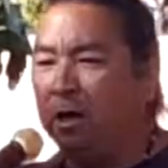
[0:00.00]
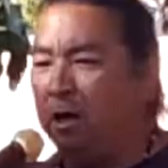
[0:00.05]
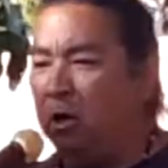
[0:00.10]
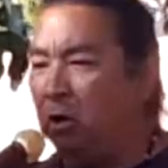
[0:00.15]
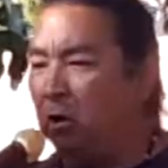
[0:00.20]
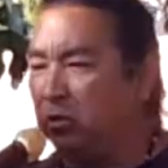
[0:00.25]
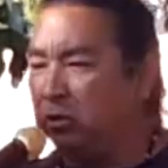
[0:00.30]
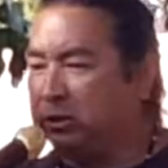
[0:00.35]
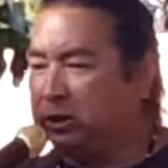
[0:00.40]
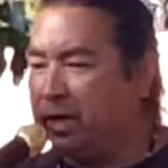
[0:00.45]

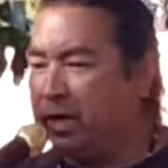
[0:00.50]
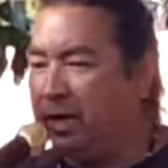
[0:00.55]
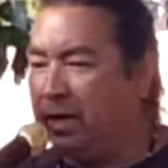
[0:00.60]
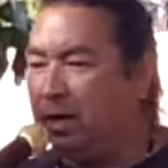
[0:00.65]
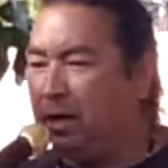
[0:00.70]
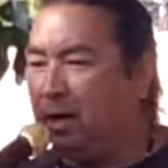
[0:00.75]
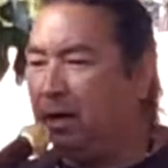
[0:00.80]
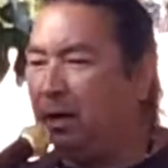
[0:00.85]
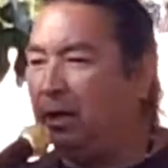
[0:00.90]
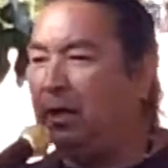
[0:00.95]

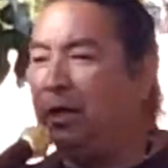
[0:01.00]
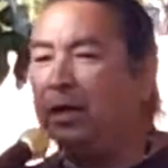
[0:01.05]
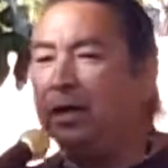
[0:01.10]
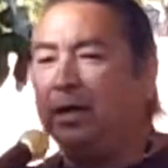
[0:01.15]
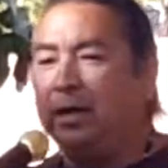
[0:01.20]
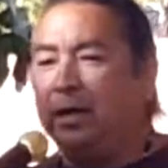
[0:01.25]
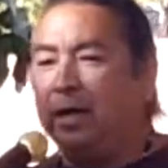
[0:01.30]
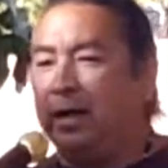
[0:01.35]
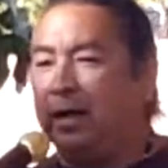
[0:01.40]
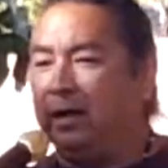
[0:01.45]
hotel,
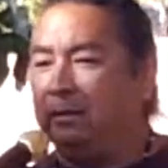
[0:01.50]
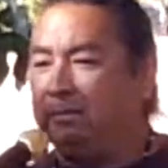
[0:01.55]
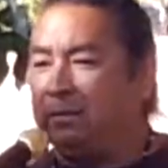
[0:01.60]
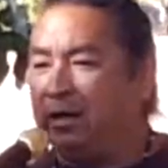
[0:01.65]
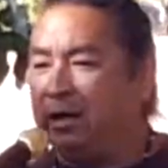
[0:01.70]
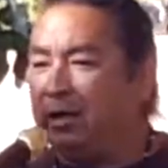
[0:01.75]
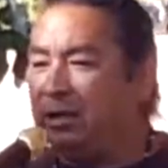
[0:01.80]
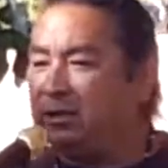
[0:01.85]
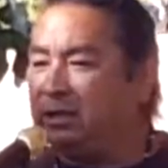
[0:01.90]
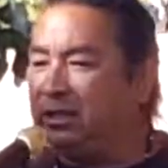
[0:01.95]
and
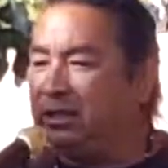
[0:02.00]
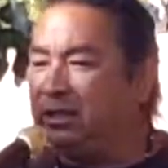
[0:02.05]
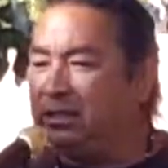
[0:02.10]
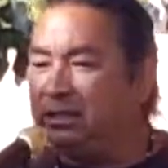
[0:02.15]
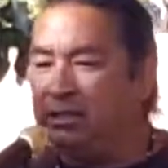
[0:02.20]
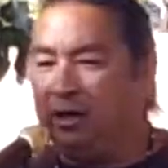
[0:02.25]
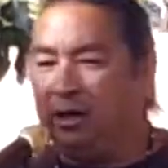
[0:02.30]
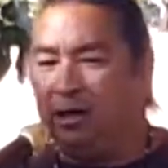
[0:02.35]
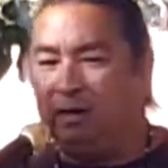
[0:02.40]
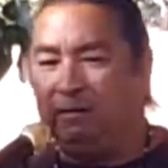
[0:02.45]
because
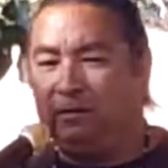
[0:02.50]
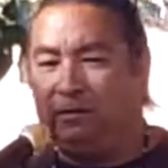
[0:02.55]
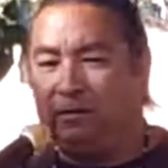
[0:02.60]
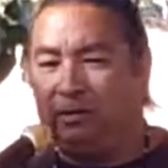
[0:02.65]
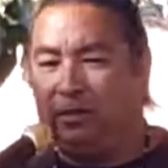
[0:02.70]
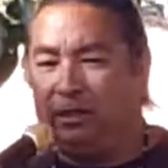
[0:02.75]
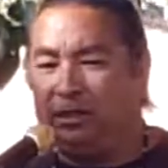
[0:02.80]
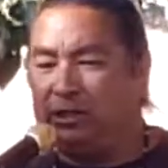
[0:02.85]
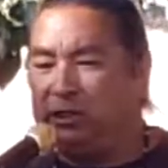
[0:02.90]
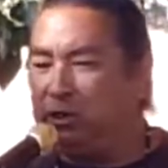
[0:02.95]
these
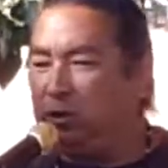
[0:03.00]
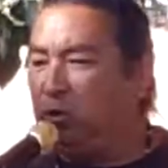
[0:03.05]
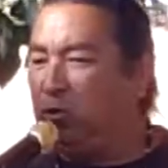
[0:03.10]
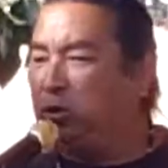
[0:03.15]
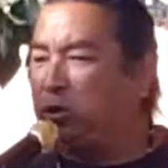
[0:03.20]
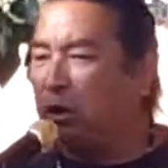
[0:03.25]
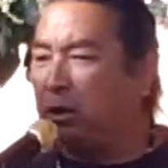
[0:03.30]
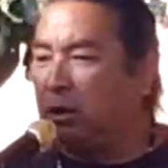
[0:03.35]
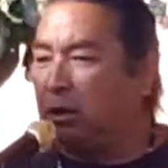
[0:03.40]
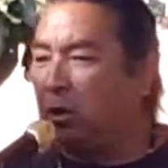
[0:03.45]

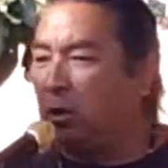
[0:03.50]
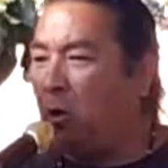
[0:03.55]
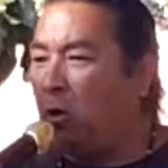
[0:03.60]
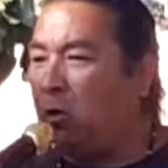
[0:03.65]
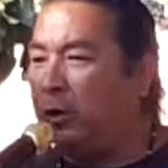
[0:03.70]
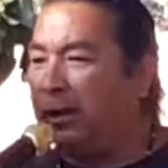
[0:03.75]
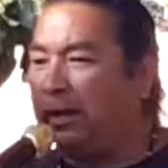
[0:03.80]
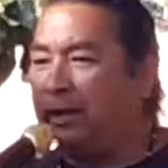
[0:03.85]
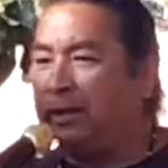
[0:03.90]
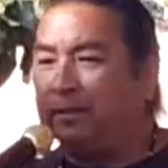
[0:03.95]
youth are
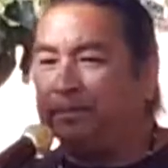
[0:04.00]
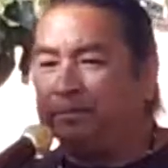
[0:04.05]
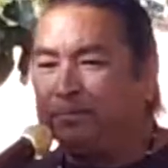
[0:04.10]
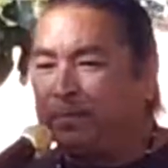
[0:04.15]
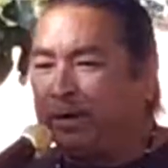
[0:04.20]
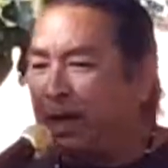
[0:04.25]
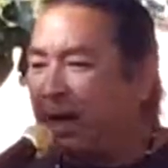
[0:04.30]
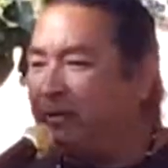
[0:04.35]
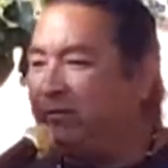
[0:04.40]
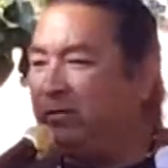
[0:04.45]
growing,
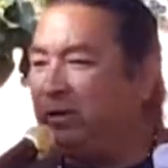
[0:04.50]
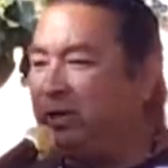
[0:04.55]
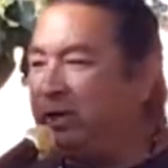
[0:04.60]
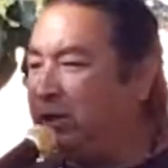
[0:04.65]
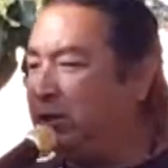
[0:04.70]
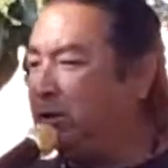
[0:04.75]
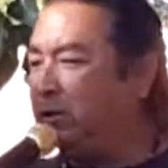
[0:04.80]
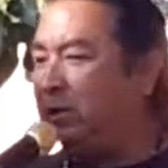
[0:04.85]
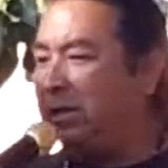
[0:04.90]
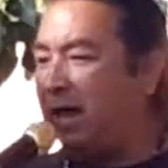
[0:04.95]
every
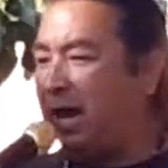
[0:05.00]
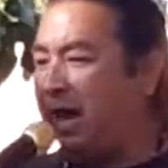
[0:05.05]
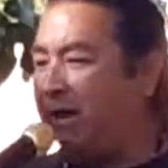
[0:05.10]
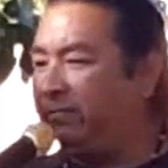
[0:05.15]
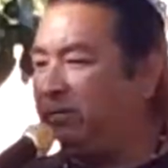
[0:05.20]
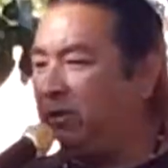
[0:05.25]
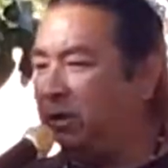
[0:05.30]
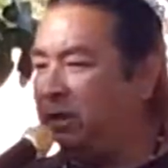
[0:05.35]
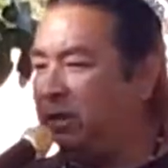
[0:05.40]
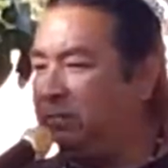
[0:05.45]
year they
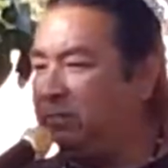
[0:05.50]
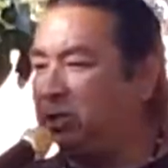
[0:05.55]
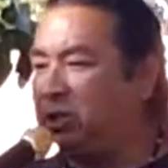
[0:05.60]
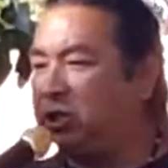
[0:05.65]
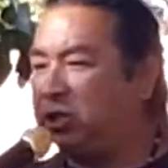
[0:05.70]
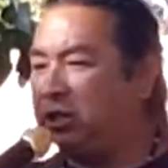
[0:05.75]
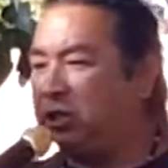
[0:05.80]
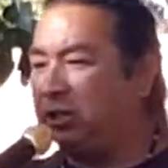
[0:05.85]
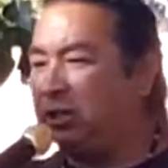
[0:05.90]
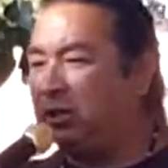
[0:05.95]
have to
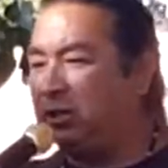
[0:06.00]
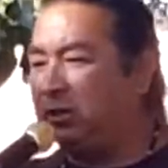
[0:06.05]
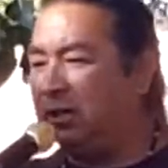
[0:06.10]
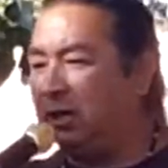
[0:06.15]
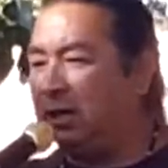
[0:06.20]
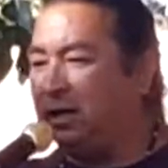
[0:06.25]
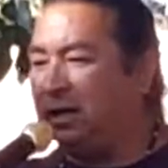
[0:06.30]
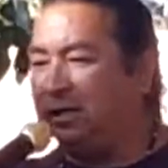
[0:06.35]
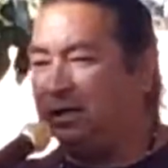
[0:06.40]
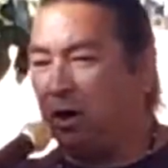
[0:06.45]
commission
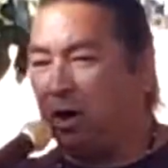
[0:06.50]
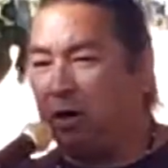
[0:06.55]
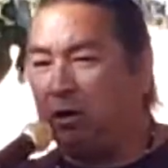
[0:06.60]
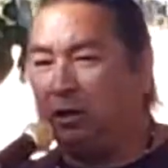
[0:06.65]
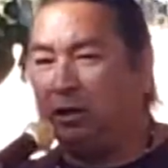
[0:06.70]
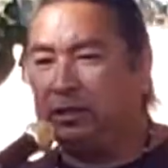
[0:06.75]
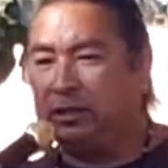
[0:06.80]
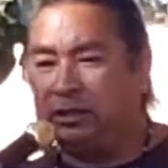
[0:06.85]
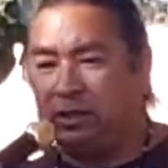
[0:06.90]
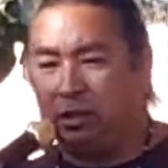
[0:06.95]
an
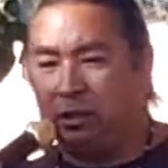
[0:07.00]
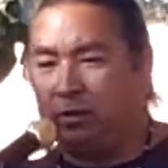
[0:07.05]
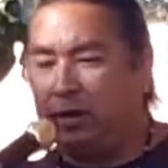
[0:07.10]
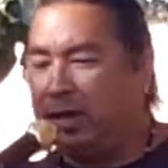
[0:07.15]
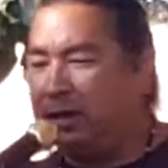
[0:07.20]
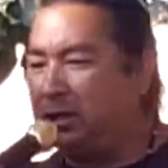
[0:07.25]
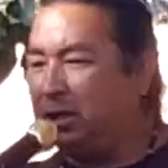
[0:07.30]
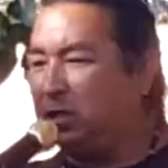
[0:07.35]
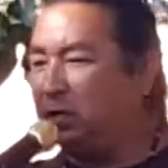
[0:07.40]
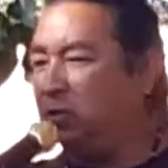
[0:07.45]
artist to
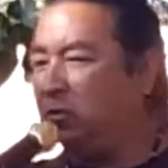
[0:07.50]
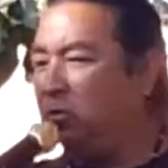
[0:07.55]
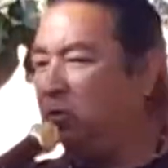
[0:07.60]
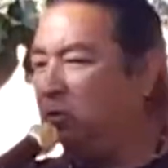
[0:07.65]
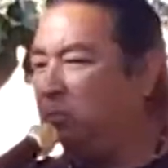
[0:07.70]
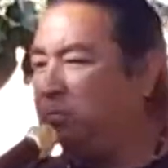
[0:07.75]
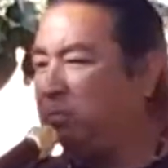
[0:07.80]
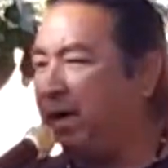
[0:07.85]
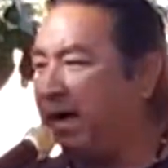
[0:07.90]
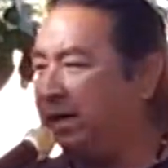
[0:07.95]
create a new
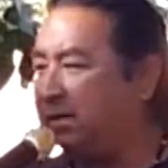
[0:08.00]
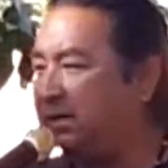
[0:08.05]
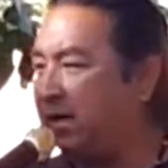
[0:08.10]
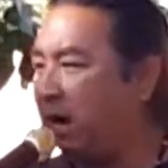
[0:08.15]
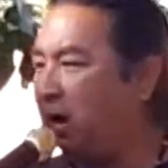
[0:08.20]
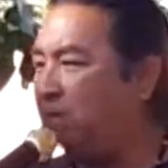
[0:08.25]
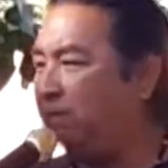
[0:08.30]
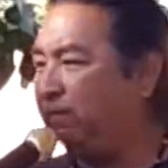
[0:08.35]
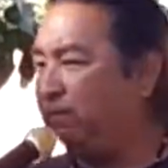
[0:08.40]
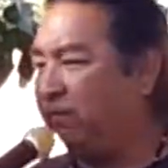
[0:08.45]
hoop dance
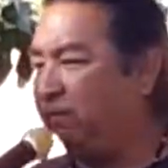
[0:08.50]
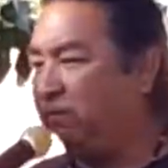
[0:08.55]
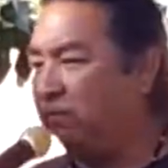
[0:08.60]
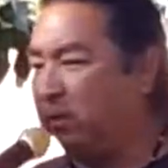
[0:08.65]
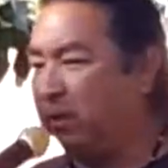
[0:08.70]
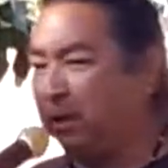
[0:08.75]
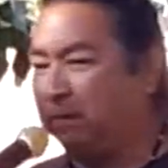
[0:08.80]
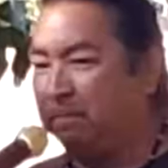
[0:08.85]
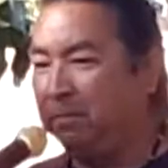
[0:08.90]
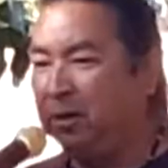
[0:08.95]
outfit
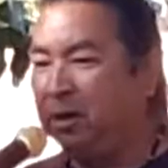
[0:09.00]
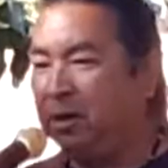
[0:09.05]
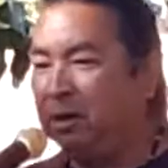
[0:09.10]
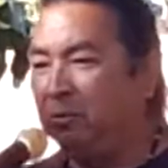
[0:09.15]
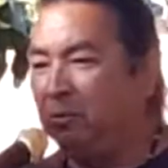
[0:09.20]
for them.